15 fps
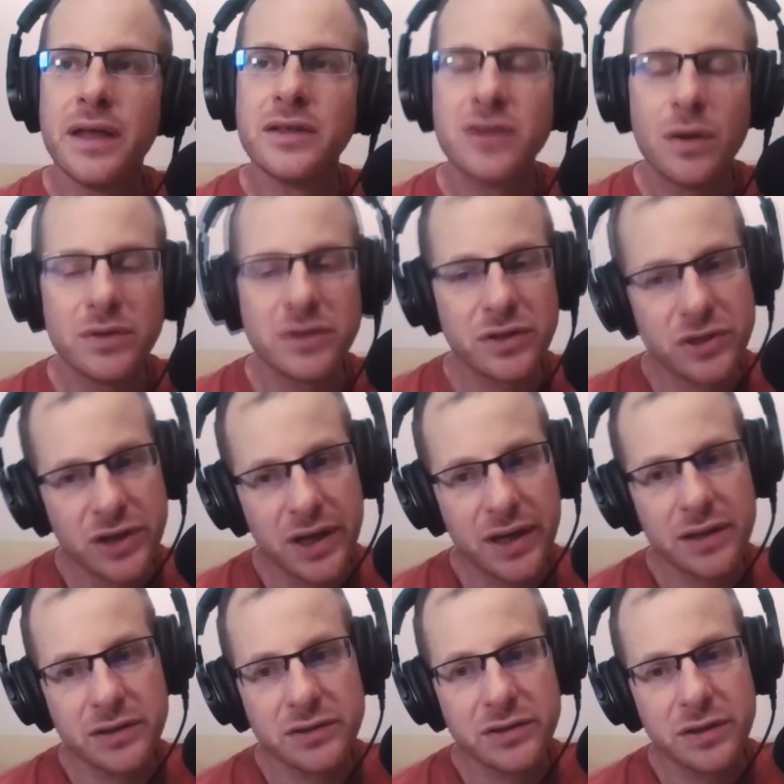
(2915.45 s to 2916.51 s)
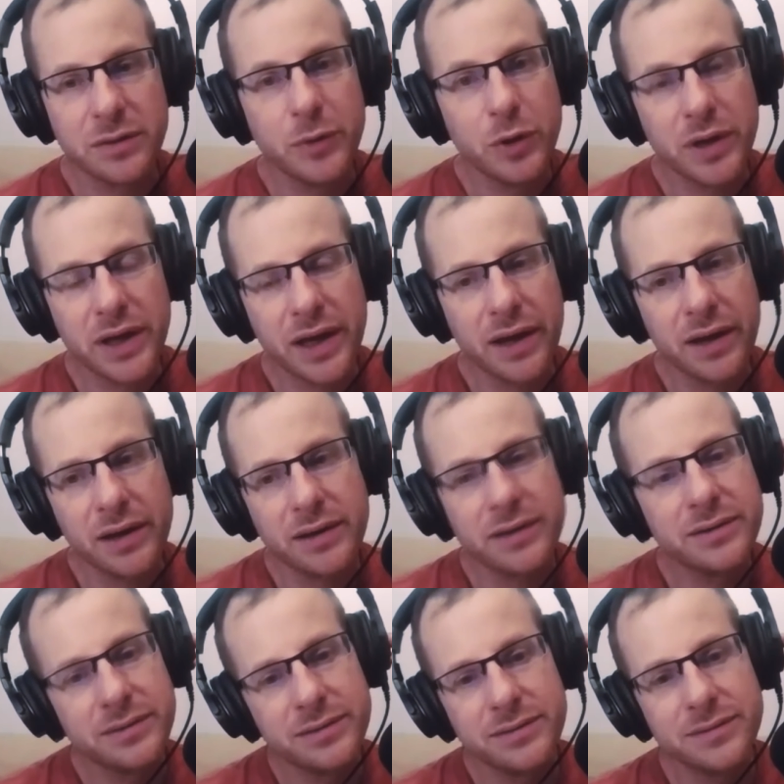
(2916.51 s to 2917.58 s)
it's always a challenge communicating
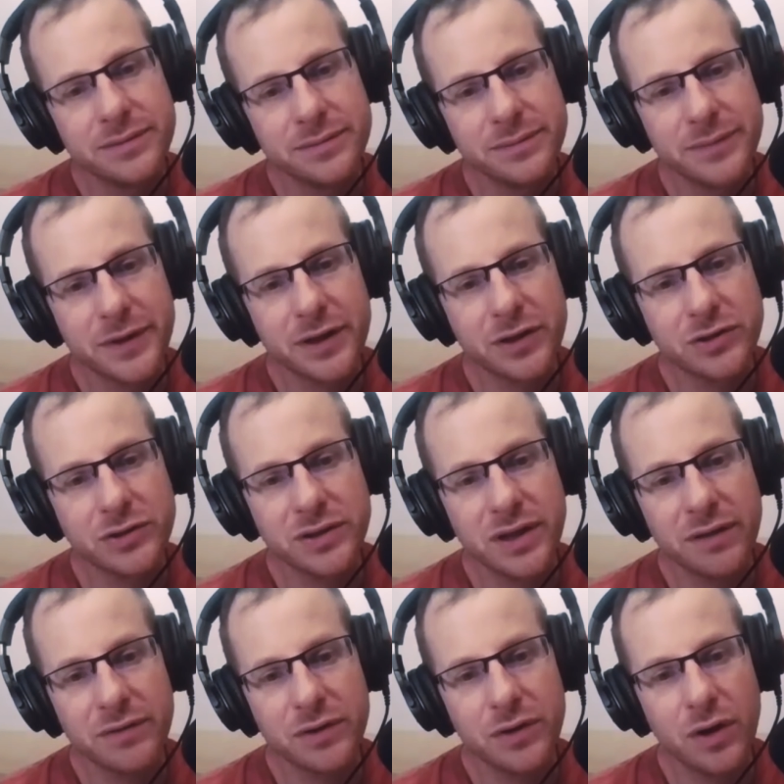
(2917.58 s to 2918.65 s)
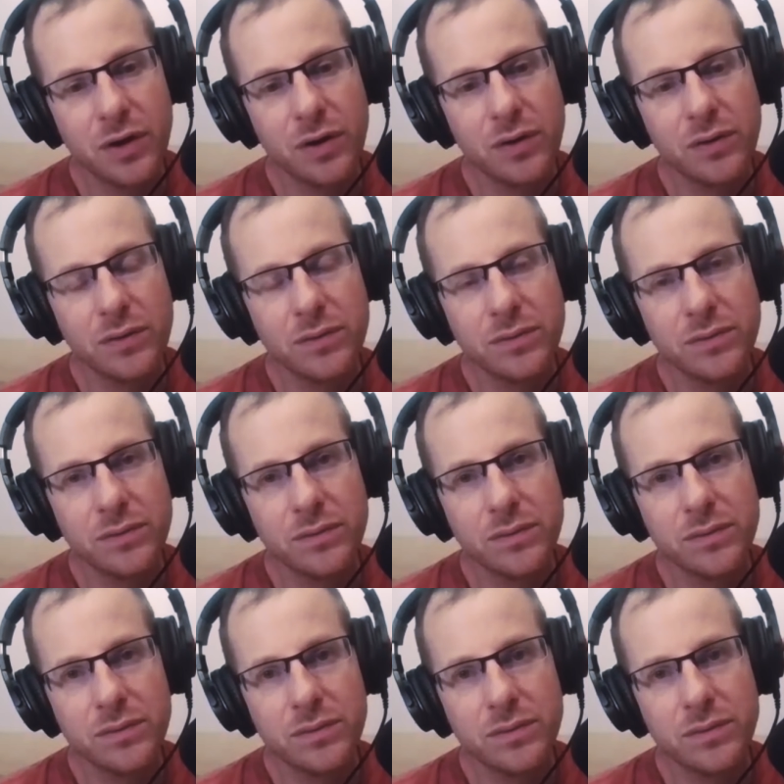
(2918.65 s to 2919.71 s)
because you never know.
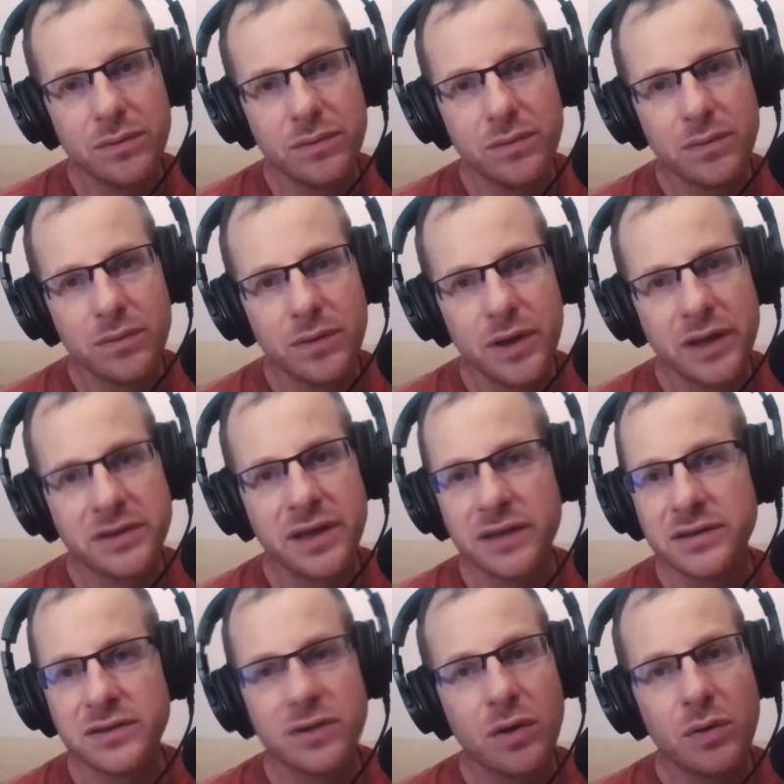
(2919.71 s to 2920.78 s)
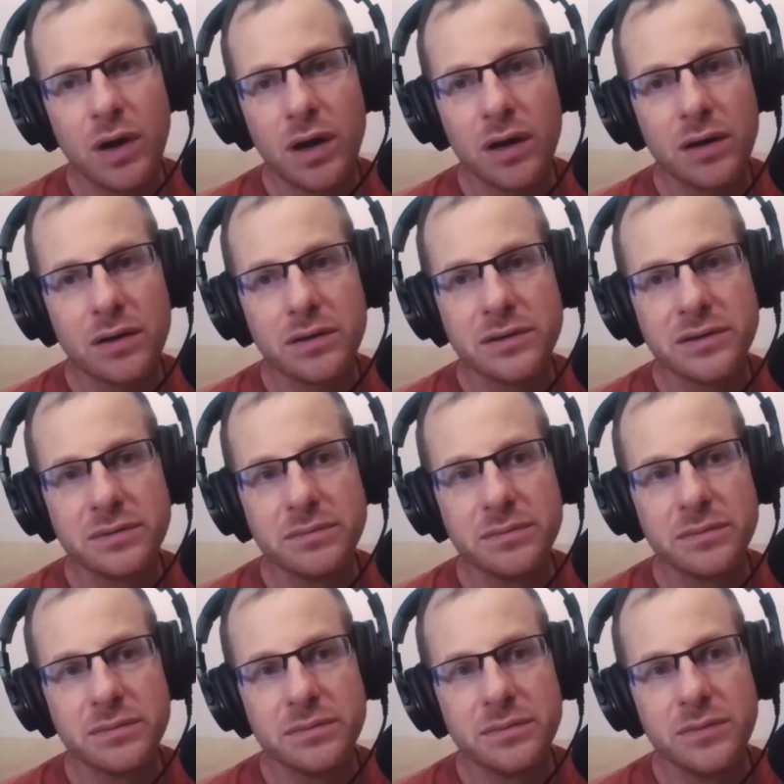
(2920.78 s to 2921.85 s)
It's it's so hard
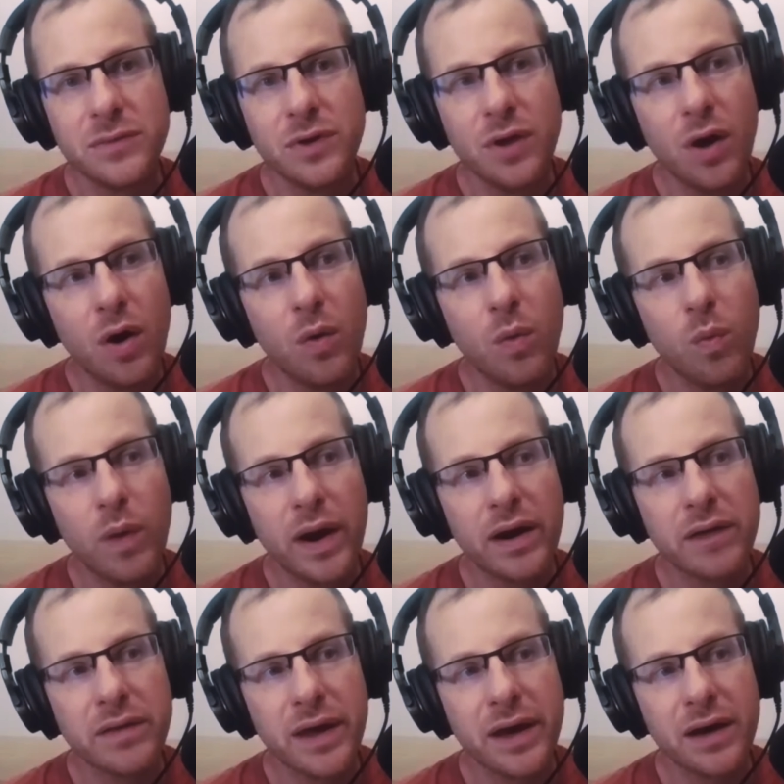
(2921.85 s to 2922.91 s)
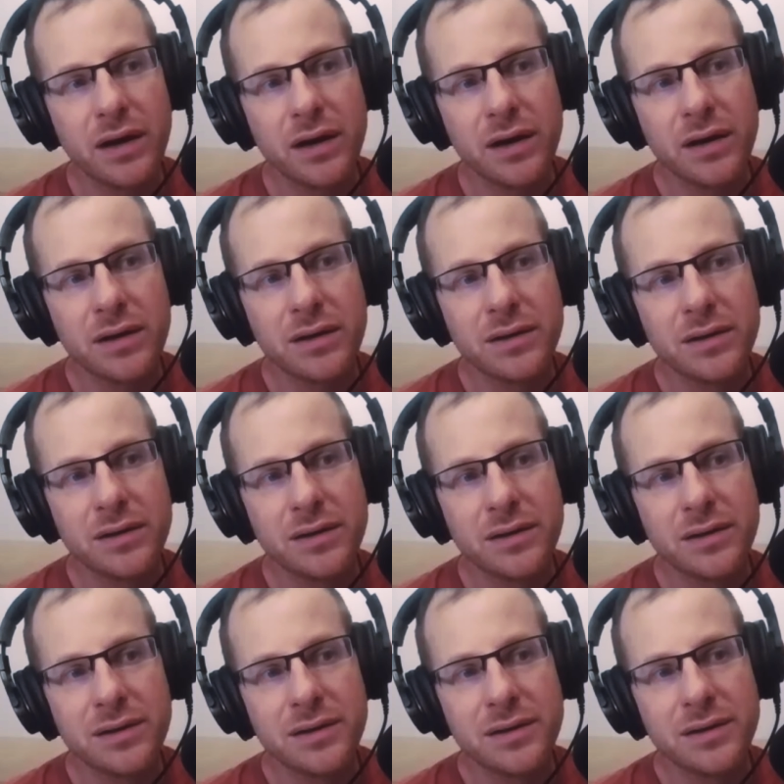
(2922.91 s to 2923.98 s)
to know where they are.
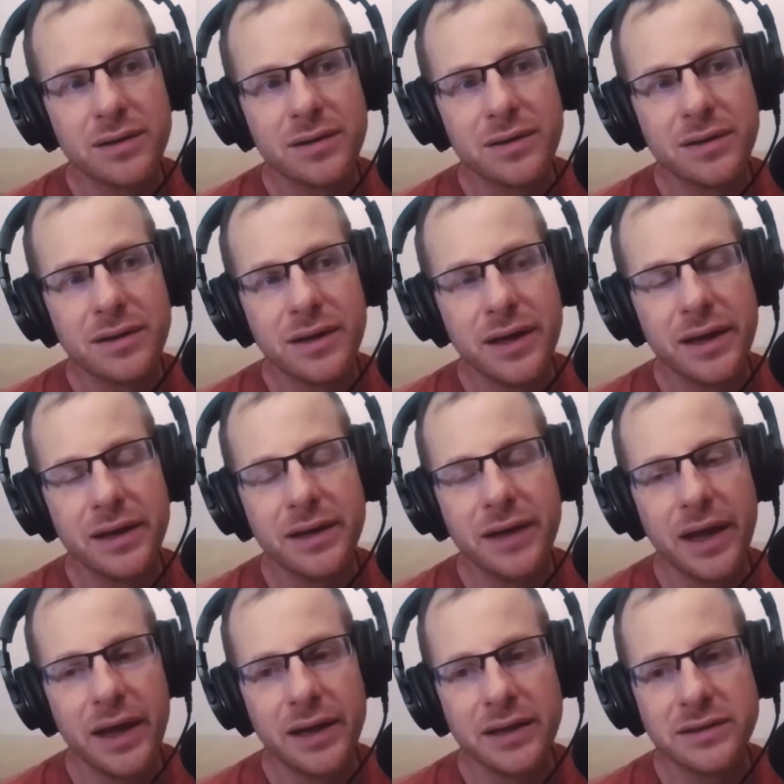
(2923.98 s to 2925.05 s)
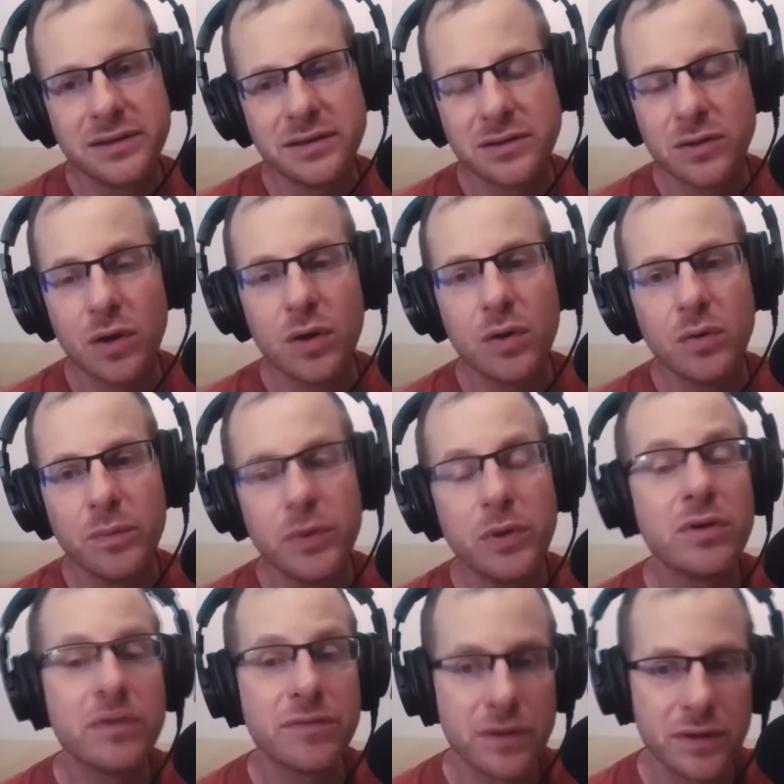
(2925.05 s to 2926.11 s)
And, and it's so
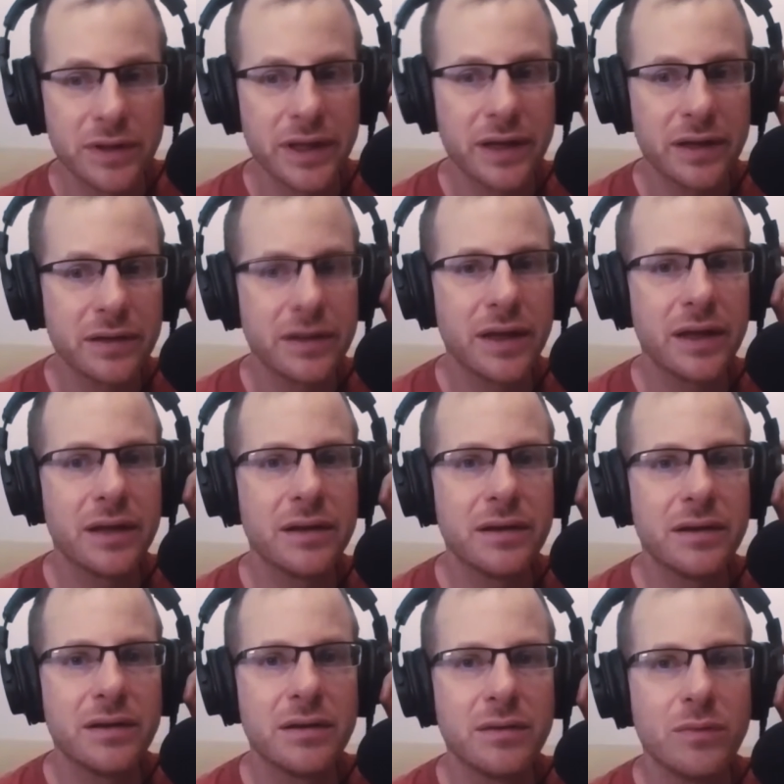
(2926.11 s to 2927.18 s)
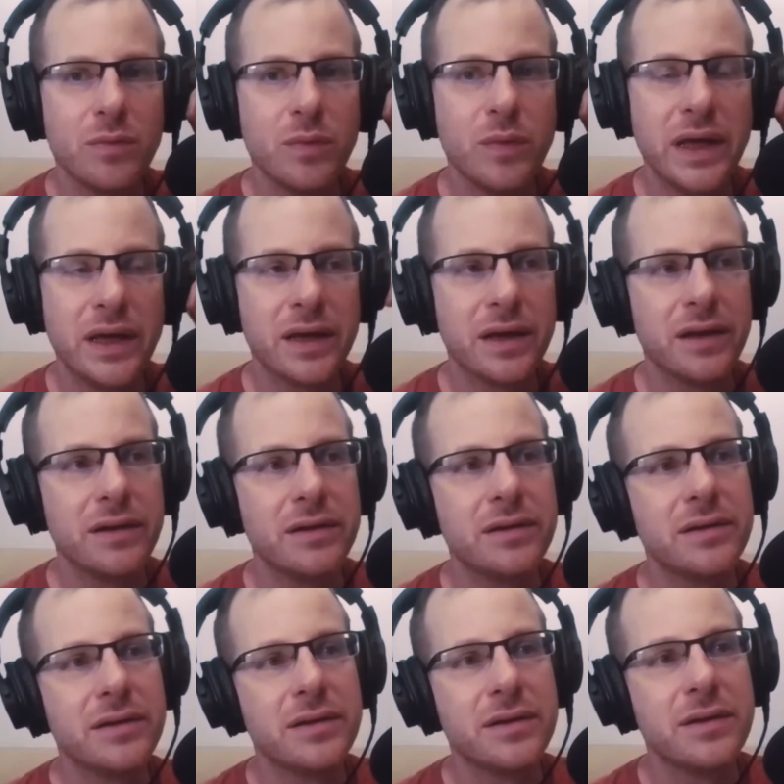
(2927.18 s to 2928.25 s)
beautiful that, that we
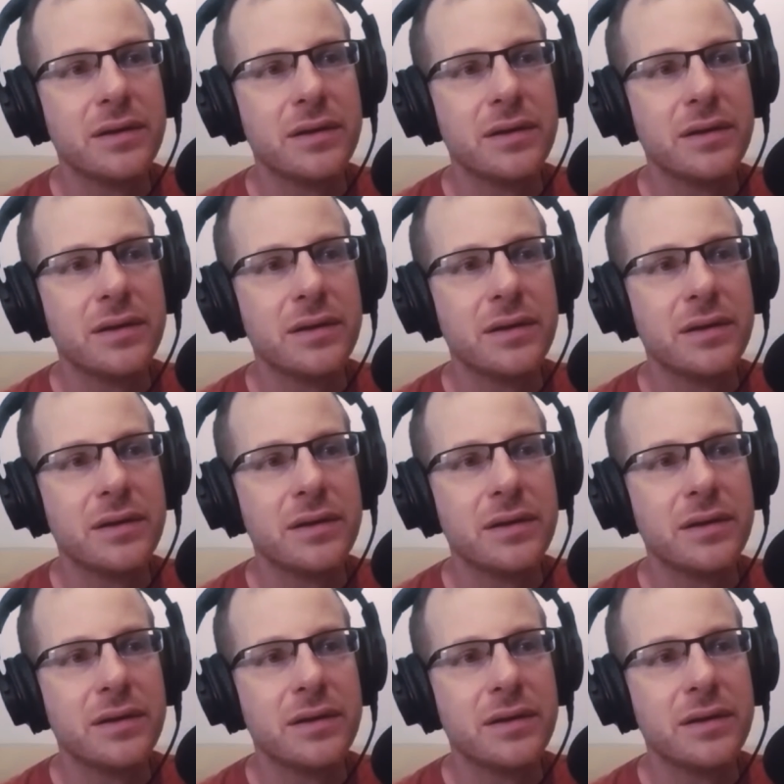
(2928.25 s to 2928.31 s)
can